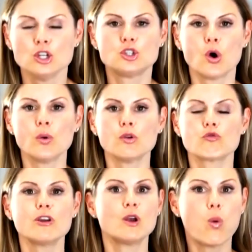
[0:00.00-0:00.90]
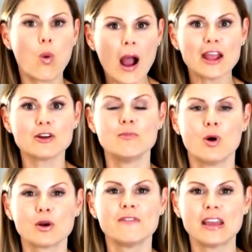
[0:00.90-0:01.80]
Don't require
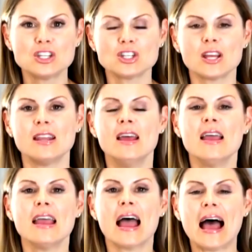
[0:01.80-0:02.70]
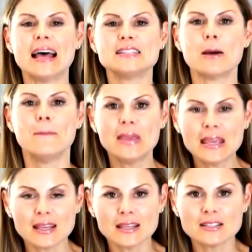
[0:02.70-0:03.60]
motivation as a
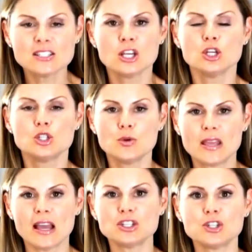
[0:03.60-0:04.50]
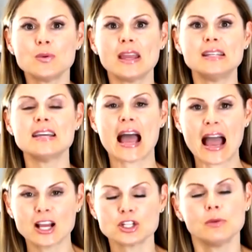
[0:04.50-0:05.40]
means to get you into
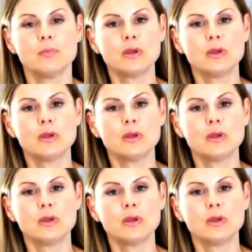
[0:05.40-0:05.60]
action.